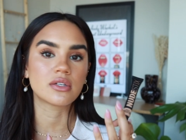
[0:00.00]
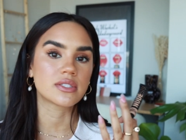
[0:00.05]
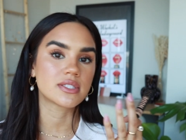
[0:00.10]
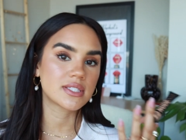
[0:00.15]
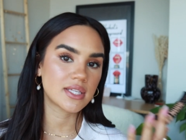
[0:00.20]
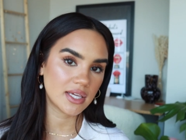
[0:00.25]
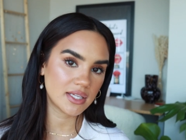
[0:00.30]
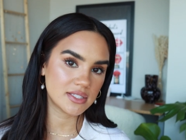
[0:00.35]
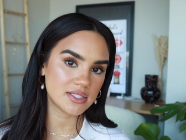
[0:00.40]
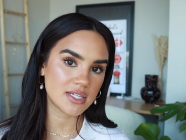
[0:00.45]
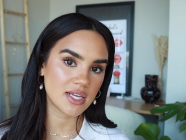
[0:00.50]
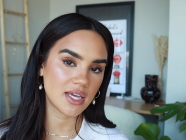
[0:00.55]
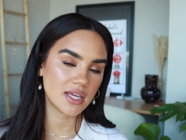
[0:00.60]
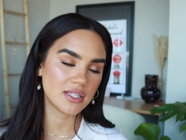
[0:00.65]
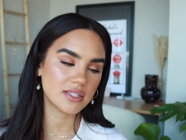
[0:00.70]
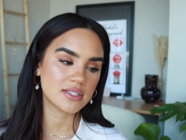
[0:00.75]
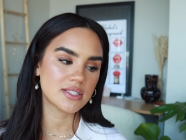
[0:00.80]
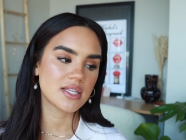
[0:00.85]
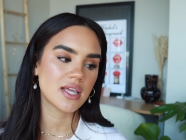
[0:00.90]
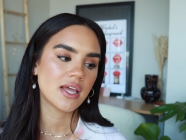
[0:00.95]
or skin
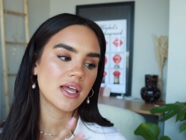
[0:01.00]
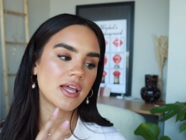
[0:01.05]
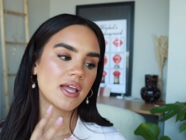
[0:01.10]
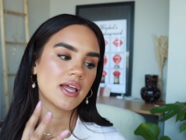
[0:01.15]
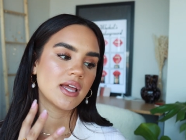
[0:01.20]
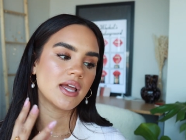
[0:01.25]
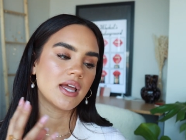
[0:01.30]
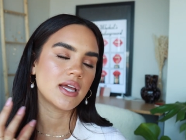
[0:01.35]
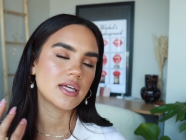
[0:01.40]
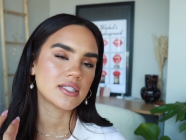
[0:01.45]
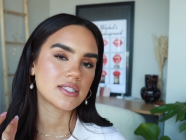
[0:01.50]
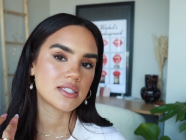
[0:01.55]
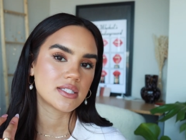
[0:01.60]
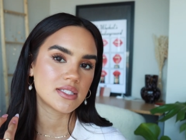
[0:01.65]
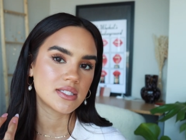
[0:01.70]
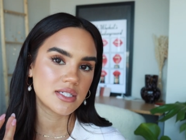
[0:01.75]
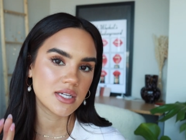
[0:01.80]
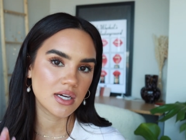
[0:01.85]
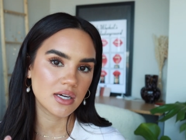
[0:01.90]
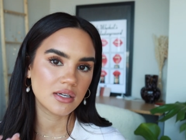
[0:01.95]
tints, it
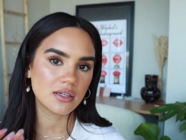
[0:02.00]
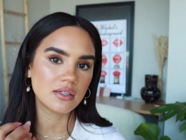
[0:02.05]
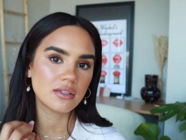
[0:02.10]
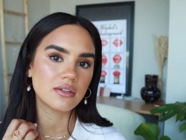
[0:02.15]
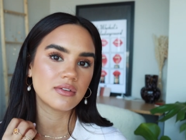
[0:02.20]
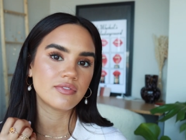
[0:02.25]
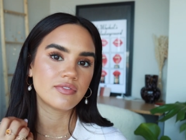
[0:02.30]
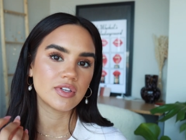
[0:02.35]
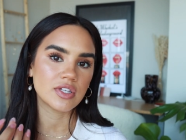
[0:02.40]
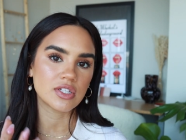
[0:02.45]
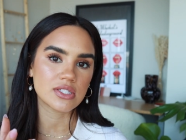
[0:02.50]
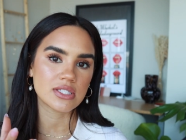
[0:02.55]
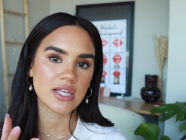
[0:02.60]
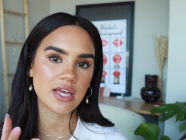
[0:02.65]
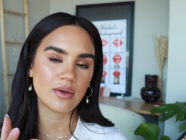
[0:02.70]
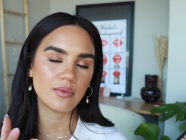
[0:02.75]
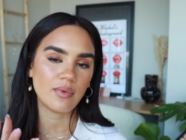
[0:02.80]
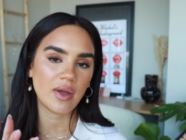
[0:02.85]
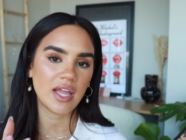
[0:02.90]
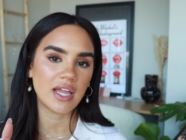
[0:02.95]
still feels
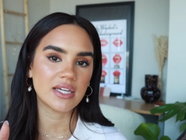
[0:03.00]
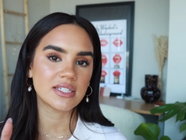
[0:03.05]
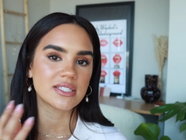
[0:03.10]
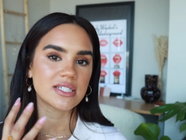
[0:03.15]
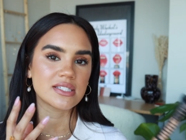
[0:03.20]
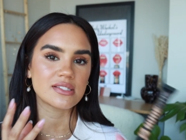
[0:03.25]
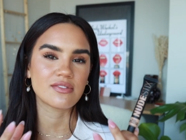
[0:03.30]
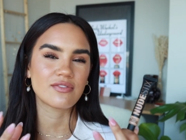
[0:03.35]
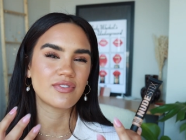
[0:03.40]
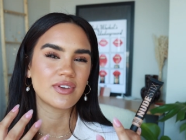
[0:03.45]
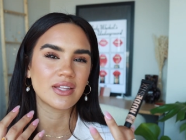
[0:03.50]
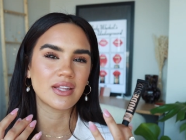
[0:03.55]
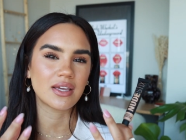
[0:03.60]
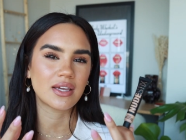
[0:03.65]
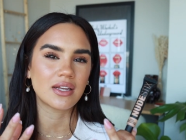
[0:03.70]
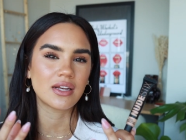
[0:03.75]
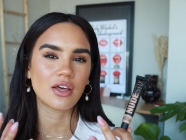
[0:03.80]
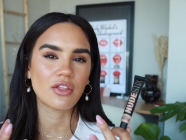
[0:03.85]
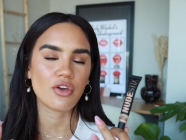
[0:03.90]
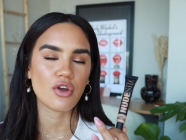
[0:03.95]
lightweight and doesn't feel
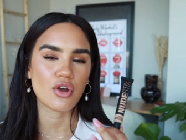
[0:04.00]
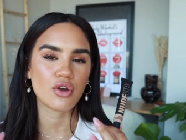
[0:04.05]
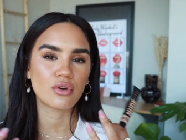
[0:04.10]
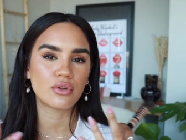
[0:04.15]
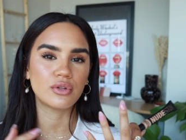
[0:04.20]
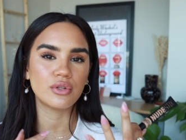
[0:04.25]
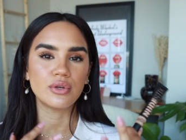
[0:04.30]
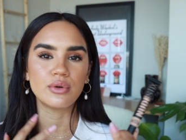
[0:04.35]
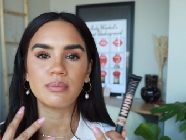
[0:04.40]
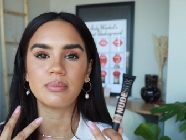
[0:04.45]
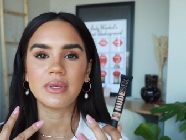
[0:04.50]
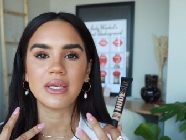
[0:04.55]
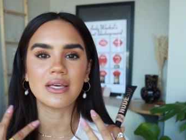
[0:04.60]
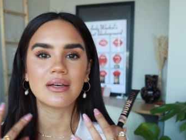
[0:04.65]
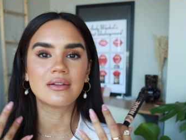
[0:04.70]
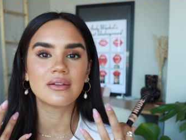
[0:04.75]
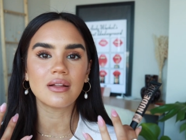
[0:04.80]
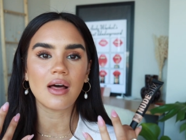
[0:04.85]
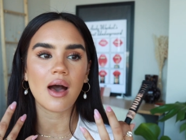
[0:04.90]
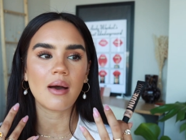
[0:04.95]
like another
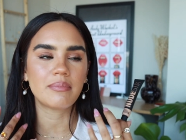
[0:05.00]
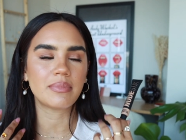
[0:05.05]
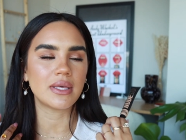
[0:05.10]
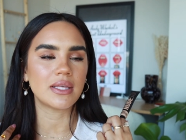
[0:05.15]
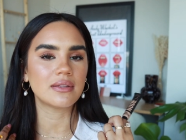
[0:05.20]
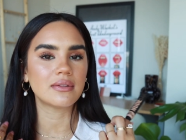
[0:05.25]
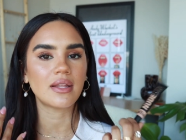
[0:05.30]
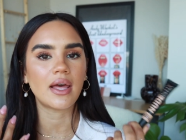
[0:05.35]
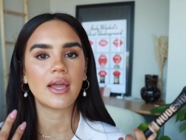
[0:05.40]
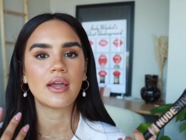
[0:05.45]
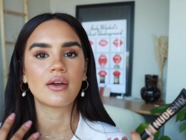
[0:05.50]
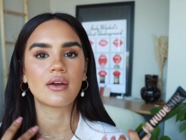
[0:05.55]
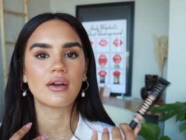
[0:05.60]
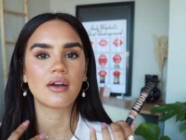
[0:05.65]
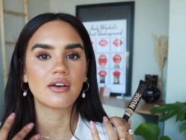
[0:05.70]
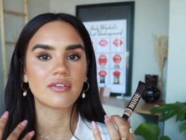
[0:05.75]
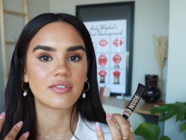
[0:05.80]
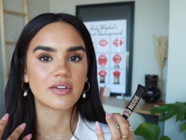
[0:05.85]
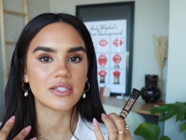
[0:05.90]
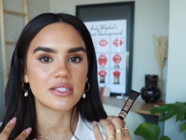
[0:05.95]
gloopy, gloppy layer
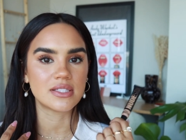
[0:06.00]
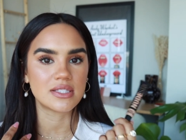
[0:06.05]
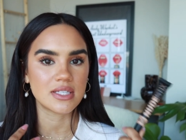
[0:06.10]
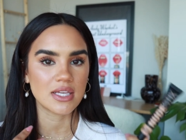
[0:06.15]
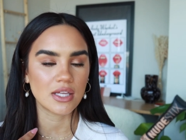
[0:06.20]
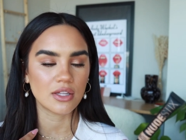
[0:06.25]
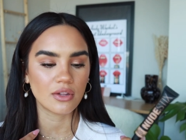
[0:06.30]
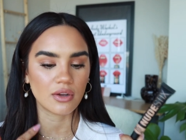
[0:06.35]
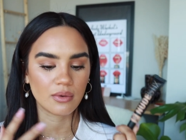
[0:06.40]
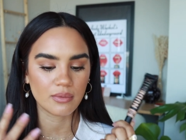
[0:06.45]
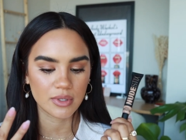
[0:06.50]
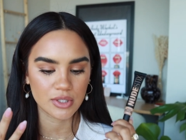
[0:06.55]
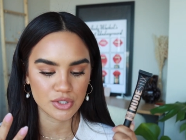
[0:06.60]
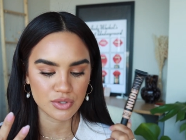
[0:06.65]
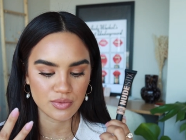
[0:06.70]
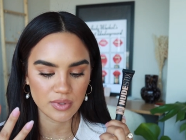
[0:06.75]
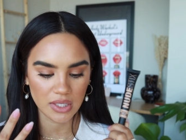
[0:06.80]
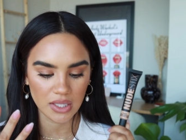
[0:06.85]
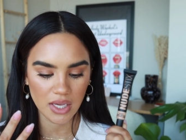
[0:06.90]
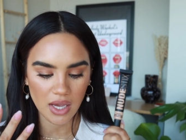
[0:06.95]
of concealer when
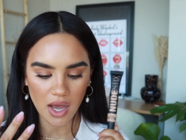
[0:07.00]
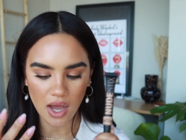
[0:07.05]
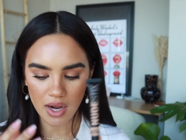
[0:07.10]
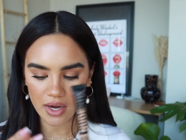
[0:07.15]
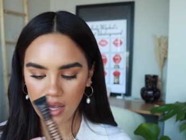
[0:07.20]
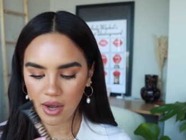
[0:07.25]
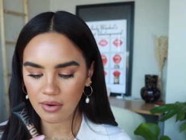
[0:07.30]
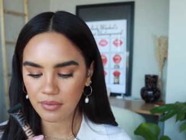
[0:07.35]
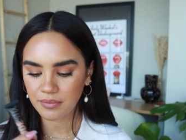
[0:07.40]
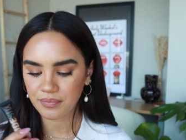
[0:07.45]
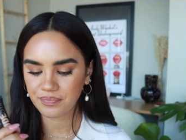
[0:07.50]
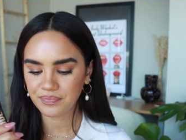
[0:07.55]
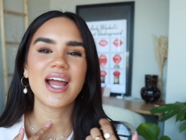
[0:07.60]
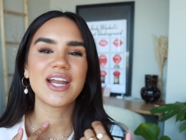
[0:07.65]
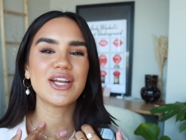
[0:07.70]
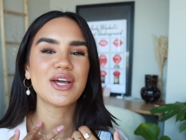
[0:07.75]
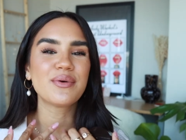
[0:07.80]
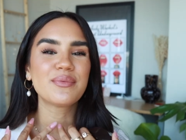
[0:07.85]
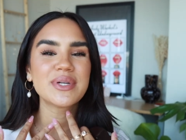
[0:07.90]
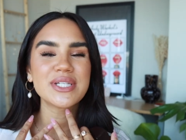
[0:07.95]
it's really hot out.
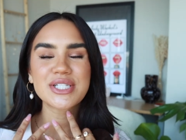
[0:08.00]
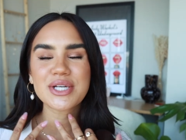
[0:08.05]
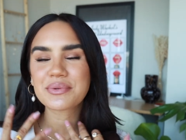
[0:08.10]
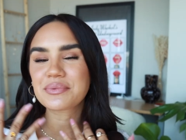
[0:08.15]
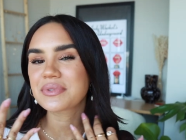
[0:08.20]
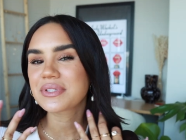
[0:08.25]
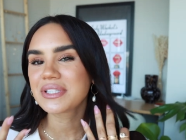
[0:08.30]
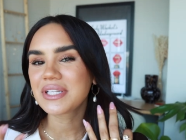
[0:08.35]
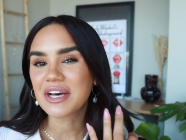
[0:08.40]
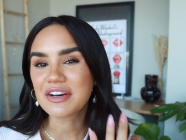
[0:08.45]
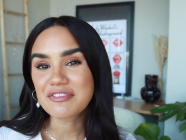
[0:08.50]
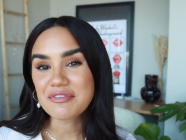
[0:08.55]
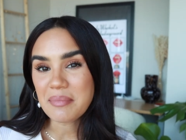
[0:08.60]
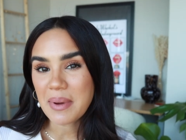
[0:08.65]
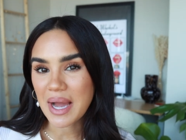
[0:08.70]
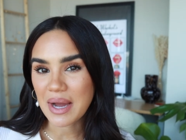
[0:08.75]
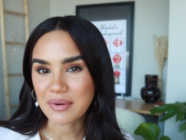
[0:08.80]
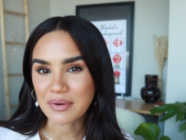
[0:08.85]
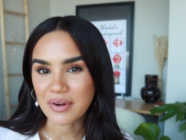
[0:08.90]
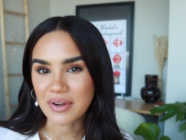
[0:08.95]
I know we don't love
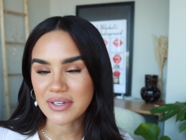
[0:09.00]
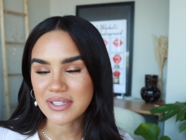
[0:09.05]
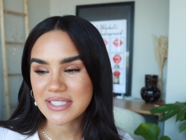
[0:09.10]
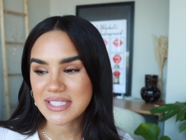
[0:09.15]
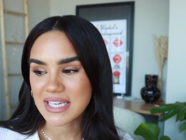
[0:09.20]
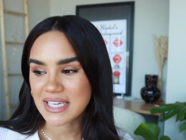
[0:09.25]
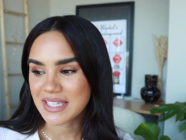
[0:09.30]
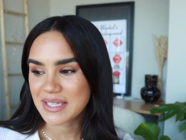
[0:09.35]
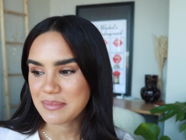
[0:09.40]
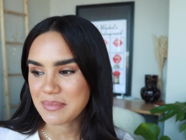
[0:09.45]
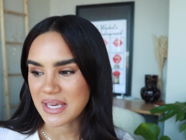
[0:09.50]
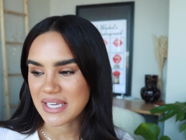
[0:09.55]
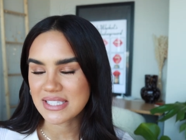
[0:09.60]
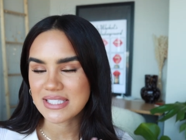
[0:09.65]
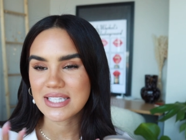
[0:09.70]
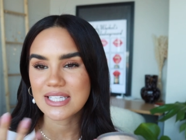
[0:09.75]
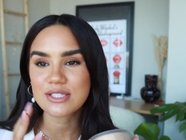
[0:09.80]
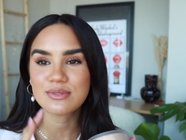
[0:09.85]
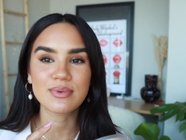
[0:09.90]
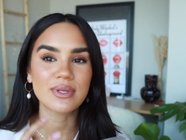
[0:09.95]
powder on a daily
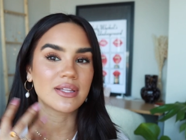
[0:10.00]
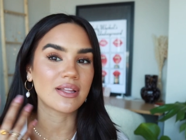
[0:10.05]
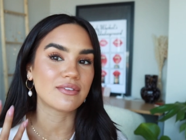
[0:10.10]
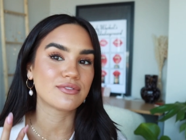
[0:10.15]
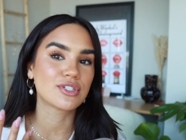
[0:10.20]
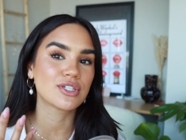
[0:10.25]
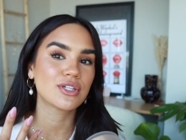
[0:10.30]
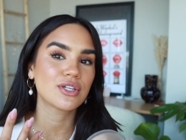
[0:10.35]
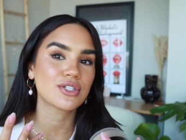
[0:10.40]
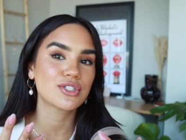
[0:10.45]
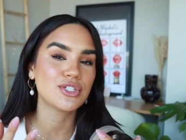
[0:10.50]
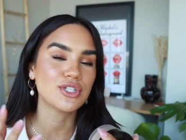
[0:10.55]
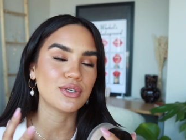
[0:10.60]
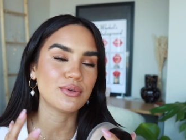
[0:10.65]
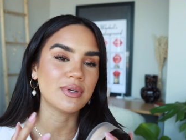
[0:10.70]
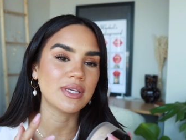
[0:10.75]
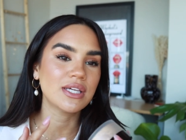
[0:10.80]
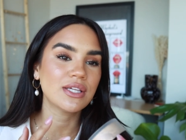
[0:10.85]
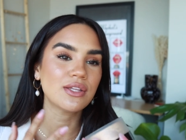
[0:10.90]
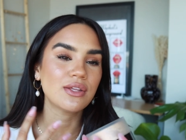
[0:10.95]
basis. We love to look
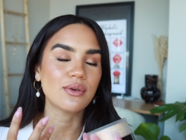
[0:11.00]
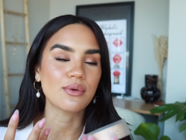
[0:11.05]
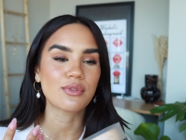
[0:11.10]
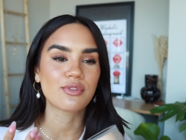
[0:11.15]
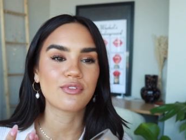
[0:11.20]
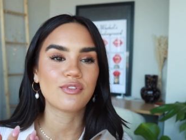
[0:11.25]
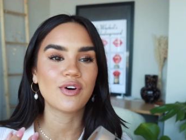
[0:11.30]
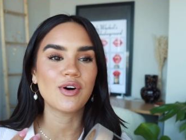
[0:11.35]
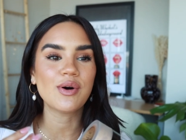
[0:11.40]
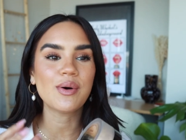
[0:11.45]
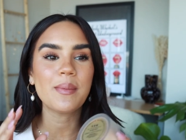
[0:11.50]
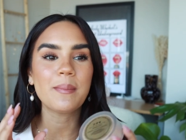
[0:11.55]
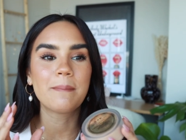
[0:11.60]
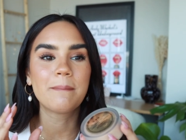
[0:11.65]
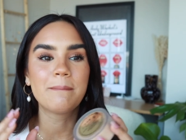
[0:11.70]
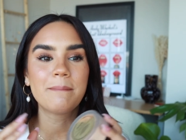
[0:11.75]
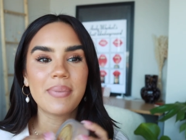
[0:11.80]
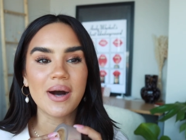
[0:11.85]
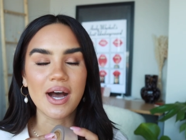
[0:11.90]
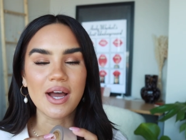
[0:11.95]
dewy and youthful,
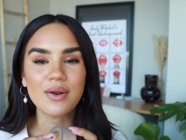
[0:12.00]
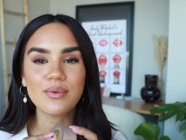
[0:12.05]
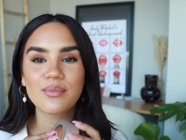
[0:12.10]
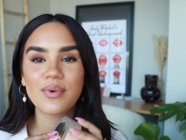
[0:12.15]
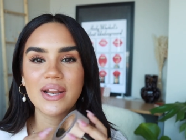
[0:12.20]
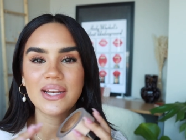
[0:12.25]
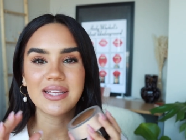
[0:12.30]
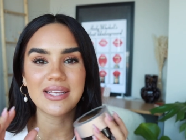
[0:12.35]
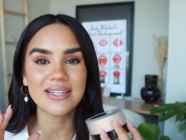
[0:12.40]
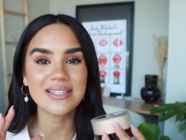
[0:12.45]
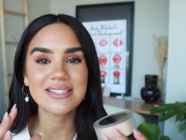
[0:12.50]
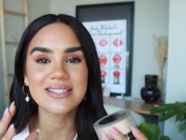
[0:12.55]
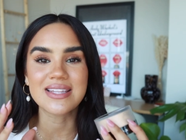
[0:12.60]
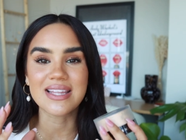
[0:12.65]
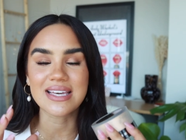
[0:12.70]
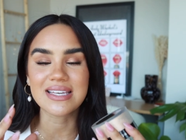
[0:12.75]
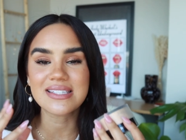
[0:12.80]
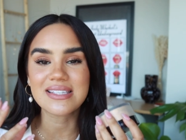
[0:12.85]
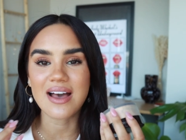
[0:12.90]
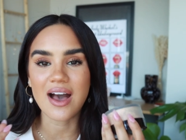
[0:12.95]
but when it is
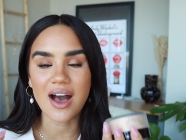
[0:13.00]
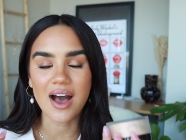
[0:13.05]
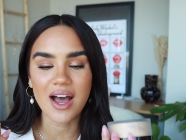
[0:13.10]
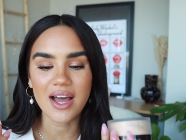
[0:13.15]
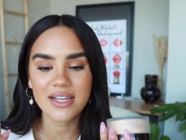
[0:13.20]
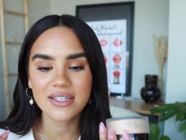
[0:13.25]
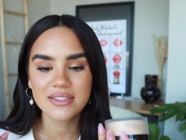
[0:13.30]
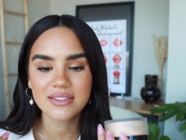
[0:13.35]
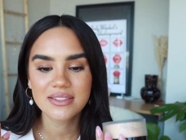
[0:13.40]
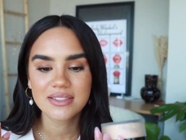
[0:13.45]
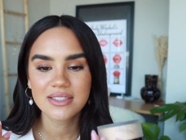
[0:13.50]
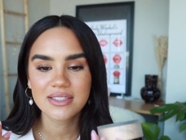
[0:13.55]
this hot,